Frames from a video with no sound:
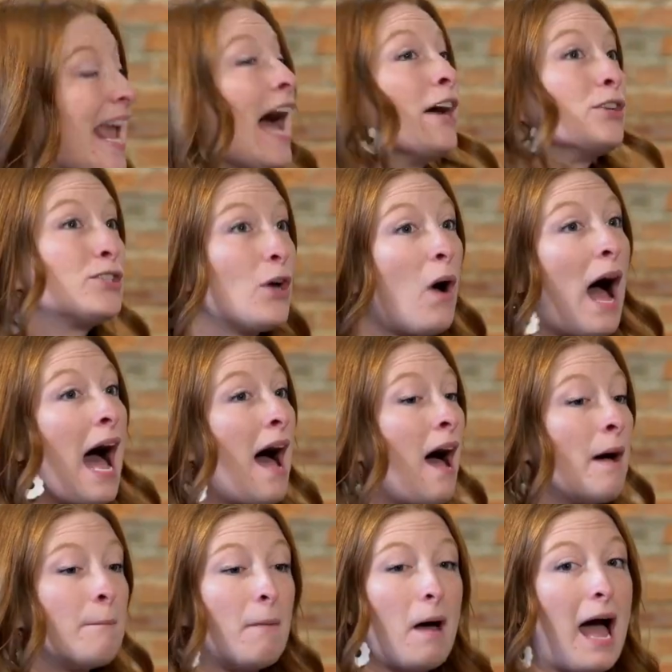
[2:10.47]
Yeah, so
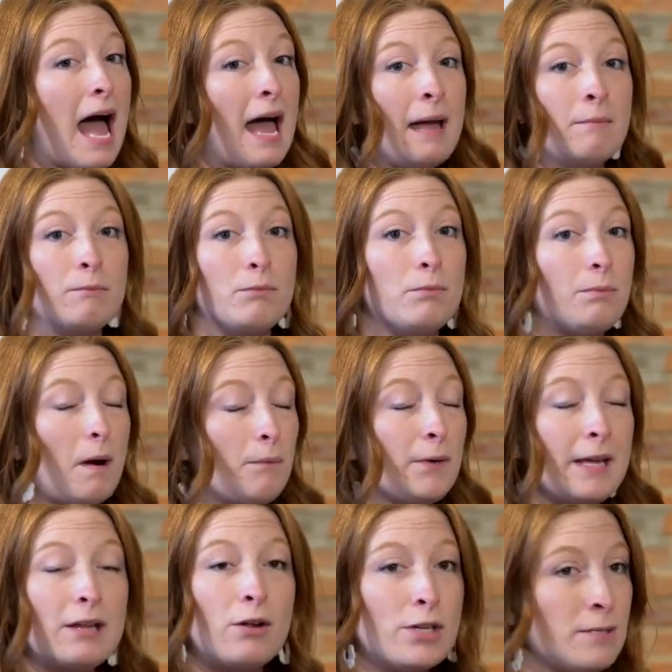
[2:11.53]
um, I'm
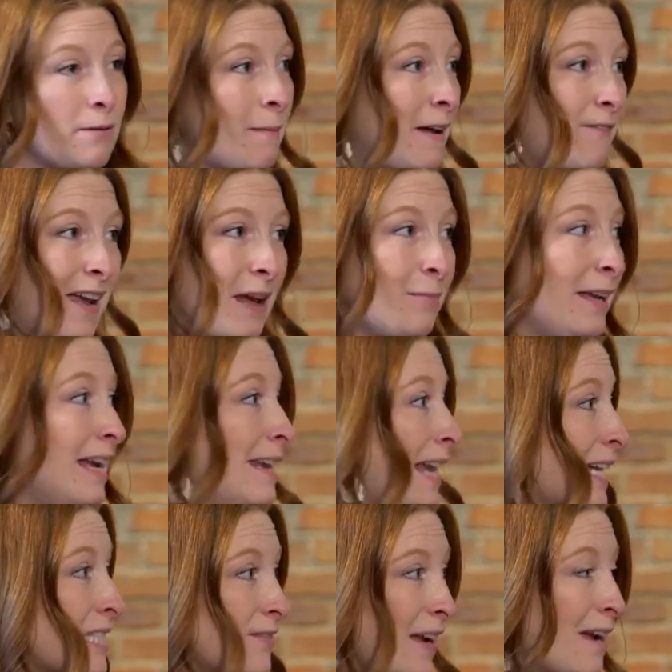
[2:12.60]
really close with my family and
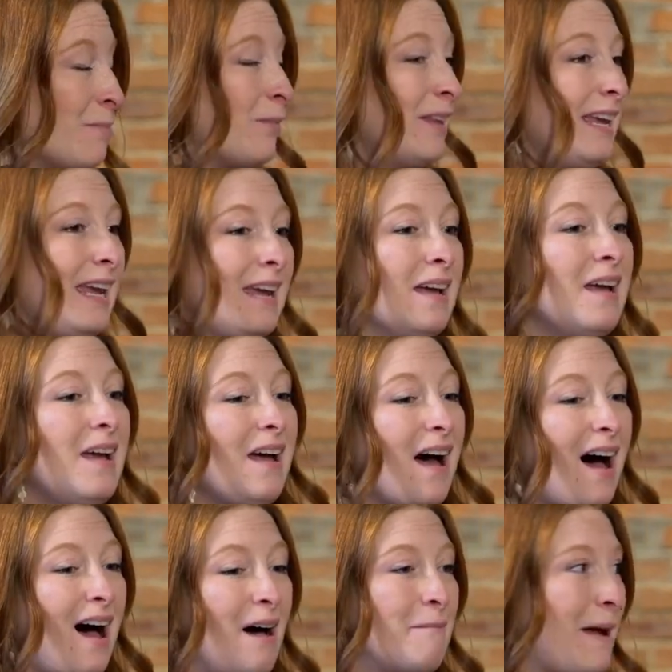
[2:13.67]
Nick's family.
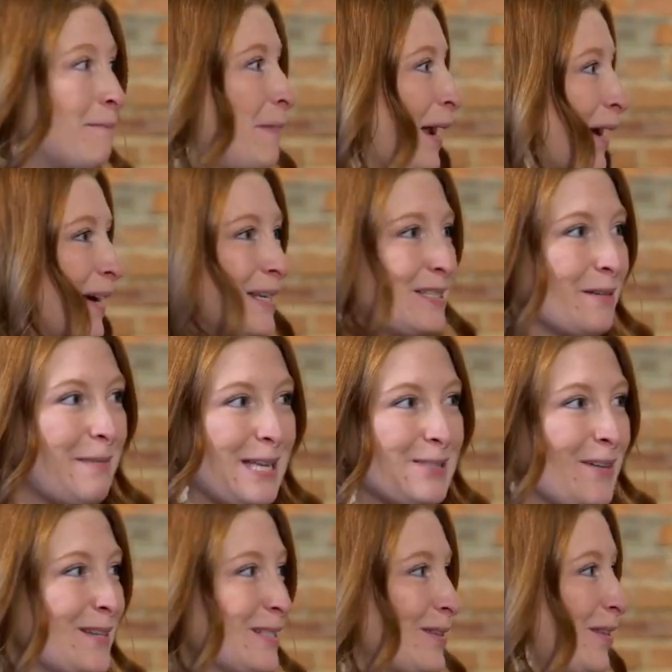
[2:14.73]
Um, my parents are best
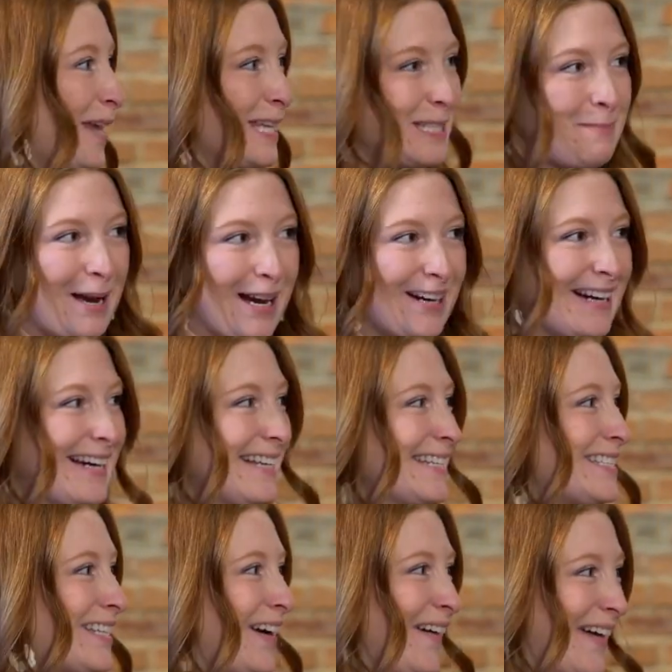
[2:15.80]
friends with his
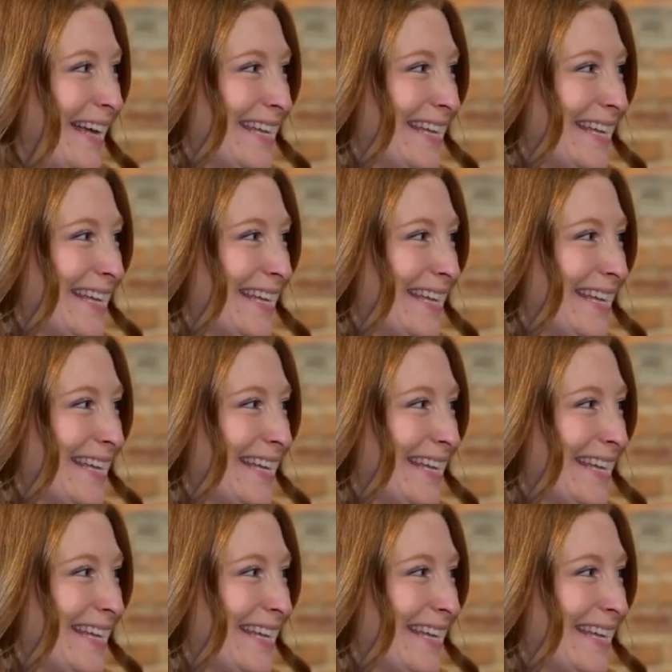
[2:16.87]
parents, so